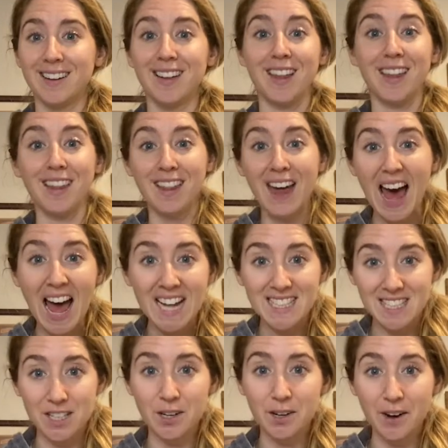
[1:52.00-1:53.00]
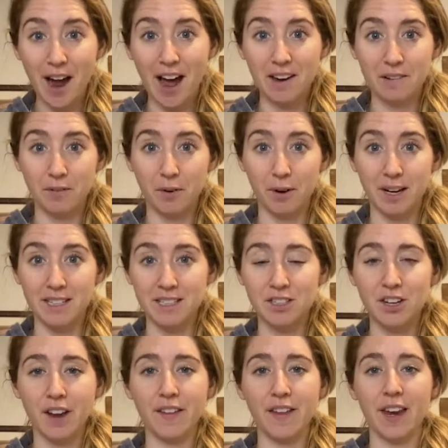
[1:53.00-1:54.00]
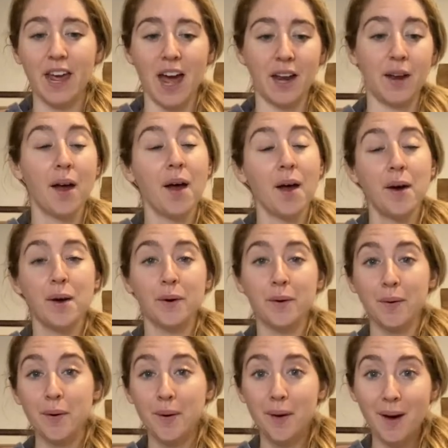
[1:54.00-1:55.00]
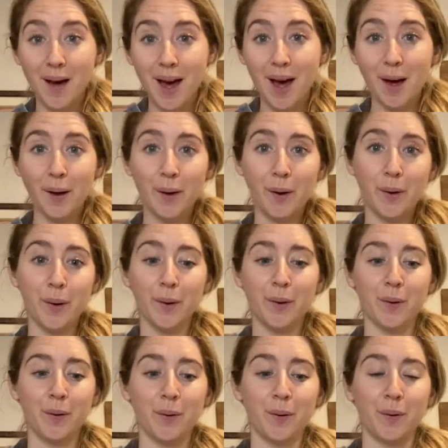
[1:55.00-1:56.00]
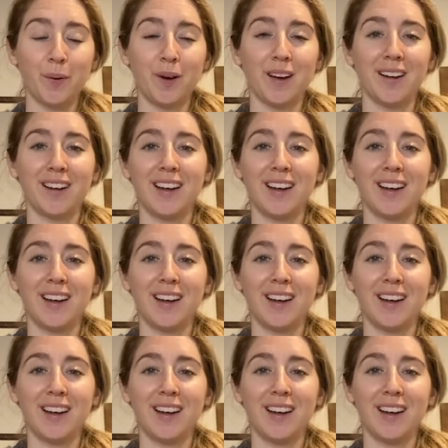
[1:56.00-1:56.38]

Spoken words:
That's your head voice. Try that again. Woo!